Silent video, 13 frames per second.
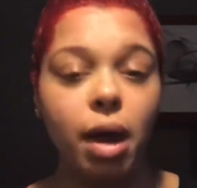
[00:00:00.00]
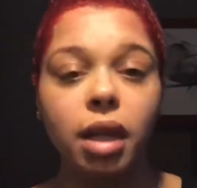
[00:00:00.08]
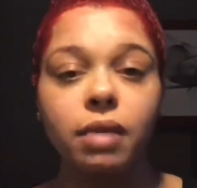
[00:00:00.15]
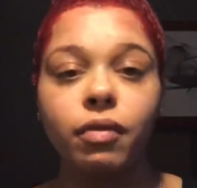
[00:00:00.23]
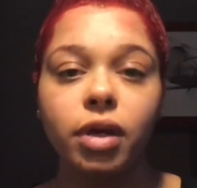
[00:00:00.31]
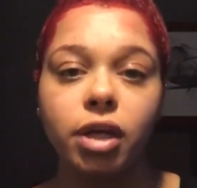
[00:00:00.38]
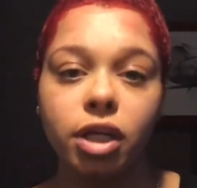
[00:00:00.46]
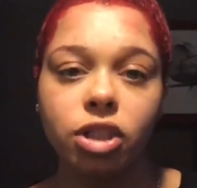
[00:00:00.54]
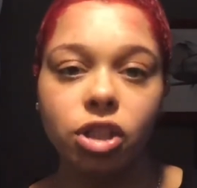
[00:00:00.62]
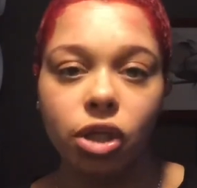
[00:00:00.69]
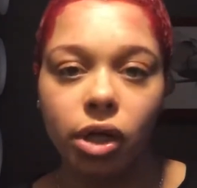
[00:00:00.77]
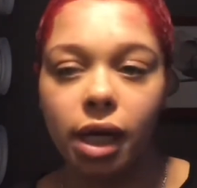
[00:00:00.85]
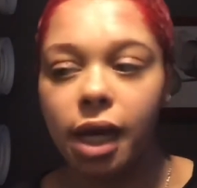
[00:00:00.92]
I leave
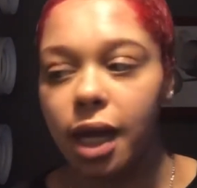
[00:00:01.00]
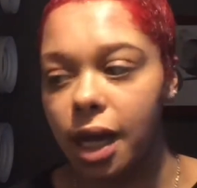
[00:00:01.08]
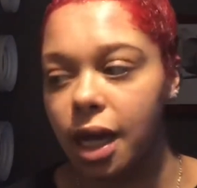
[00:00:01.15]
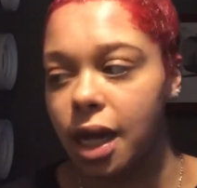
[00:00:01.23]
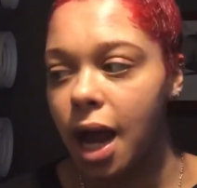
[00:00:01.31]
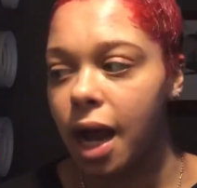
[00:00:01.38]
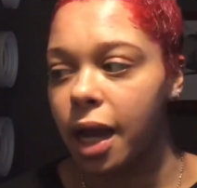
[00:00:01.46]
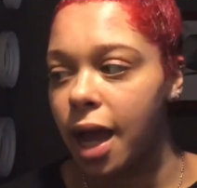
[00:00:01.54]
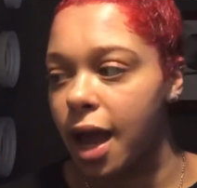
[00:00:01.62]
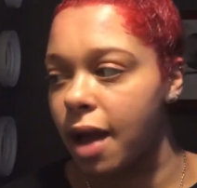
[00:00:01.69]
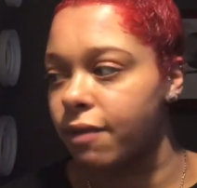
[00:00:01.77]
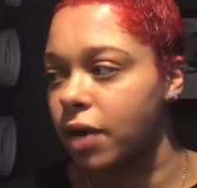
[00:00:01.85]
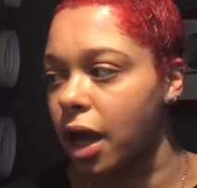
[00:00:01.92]
conditioner in it, and I
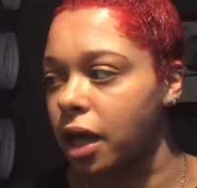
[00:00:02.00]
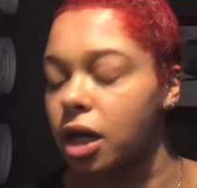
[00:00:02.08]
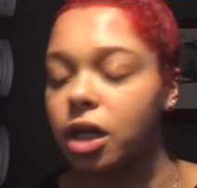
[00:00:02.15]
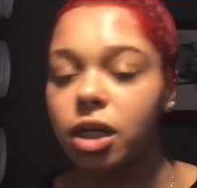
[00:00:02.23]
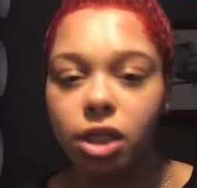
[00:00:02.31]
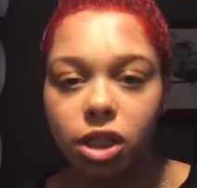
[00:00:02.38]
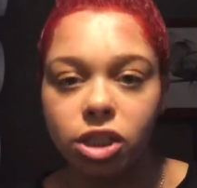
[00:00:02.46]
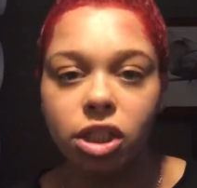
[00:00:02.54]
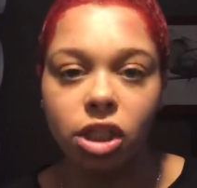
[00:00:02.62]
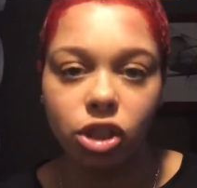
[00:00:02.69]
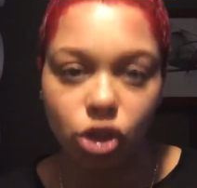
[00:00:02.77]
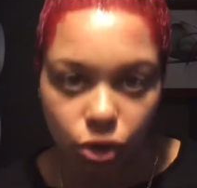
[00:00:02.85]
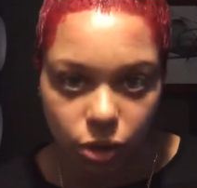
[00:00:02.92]
have like a
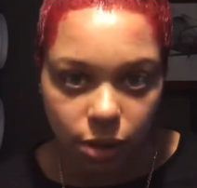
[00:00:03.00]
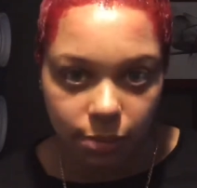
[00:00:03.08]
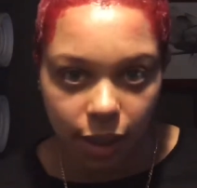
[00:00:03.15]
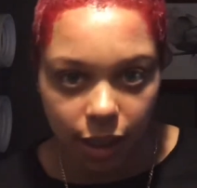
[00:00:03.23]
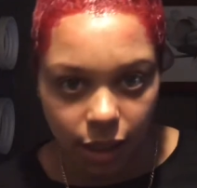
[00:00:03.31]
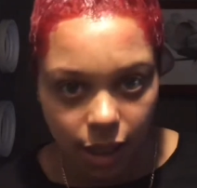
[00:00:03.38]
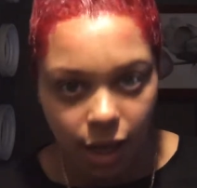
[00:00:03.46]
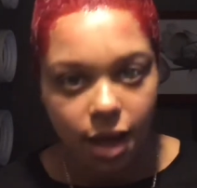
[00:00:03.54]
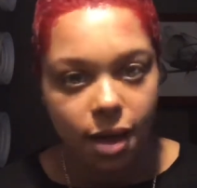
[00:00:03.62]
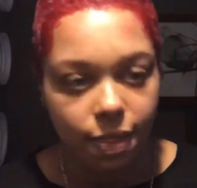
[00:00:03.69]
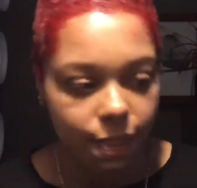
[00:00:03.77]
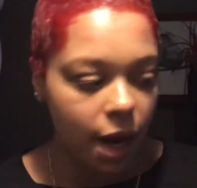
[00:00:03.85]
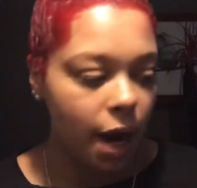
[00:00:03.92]
conditioning treatment
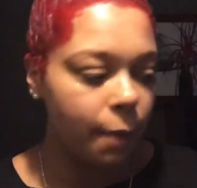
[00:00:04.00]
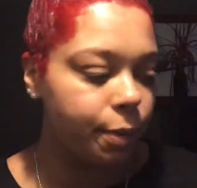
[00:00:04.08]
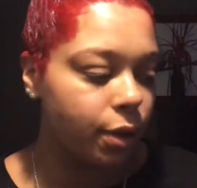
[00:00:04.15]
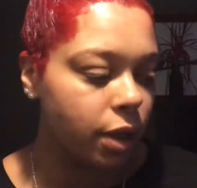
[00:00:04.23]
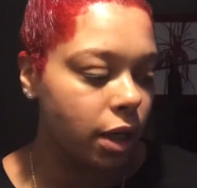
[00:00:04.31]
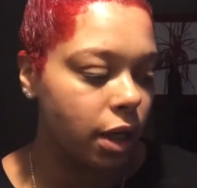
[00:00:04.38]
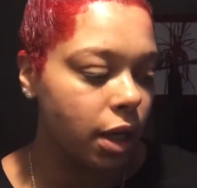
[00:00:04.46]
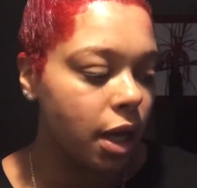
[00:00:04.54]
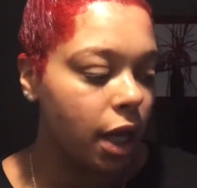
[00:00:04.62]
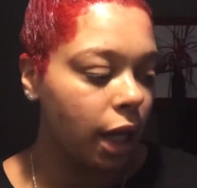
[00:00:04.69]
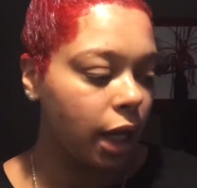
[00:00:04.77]
that I put in it,